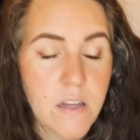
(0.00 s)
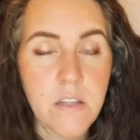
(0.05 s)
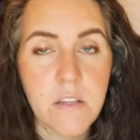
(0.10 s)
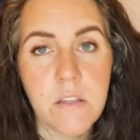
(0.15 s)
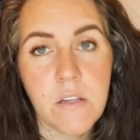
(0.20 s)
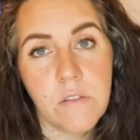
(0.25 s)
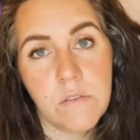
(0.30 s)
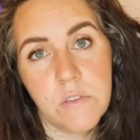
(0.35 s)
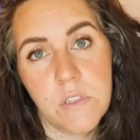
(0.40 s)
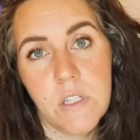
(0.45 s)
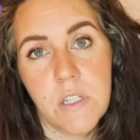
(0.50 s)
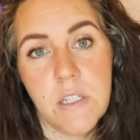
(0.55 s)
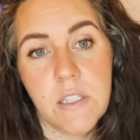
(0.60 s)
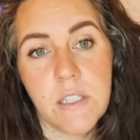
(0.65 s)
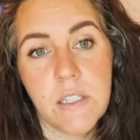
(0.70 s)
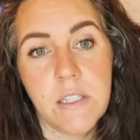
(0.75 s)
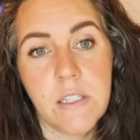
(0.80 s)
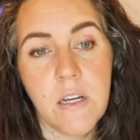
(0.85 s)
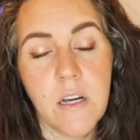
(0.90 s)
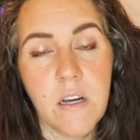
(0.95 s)
the
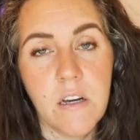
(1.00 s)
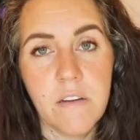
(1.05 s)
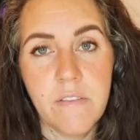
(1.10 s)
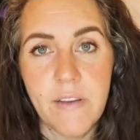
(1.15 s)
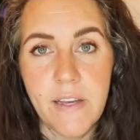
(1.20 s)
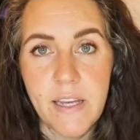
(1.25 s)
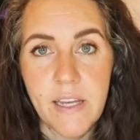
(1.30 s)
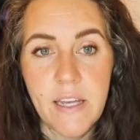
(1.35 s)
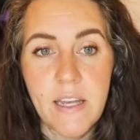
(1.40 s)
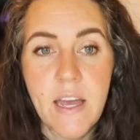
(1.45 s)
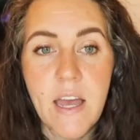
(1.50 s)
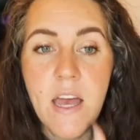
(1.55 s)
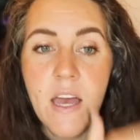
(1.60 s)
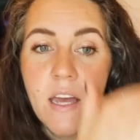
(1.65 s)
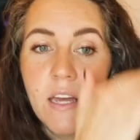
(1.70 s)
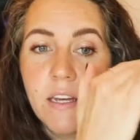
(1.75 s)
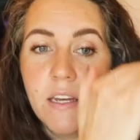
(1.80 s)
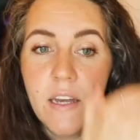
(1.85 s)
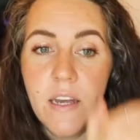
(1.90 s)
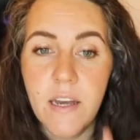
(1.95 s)
look of a
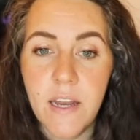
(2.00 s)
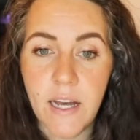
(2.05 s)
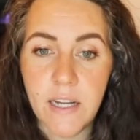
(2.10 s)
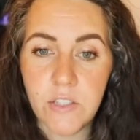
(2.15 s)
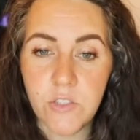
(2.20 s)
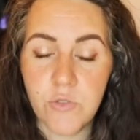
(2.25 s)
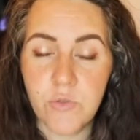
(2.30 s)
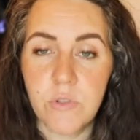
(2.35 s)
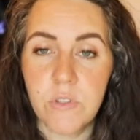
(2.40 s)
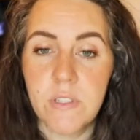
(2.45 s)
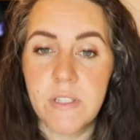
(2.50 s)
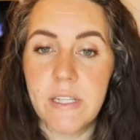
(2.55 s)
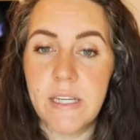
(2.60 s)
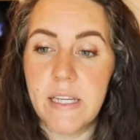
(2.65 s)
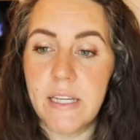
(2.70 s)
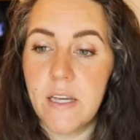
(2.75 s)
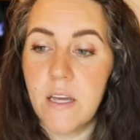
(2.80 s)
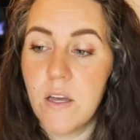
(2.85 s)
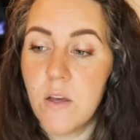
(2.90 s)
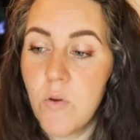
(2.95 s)

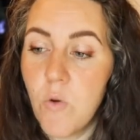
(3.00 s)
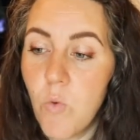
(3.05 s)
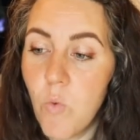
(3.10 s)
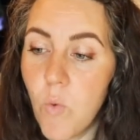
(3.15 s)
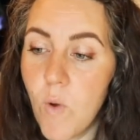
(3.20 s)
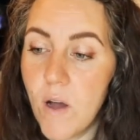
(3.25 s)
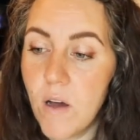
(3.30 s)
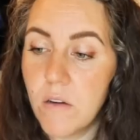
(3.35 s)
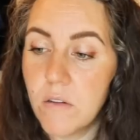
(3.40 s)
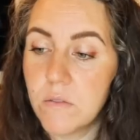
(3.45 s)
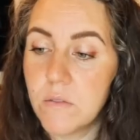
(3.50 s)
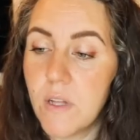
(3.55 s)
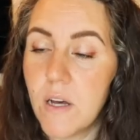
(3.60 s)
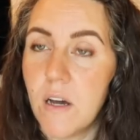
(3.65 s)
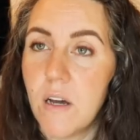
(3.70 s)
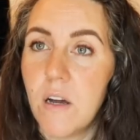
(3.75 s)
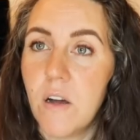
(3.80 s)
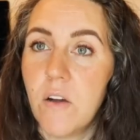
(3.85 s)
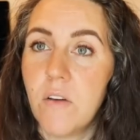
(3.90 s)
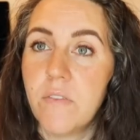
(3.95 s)
naturally
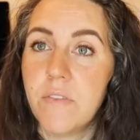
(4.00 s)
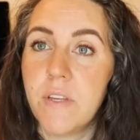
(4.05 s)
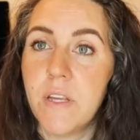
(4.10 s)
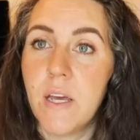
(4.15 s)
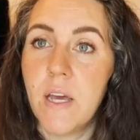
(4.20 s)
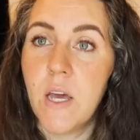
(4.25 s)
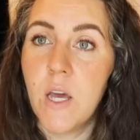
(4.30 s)
well-loved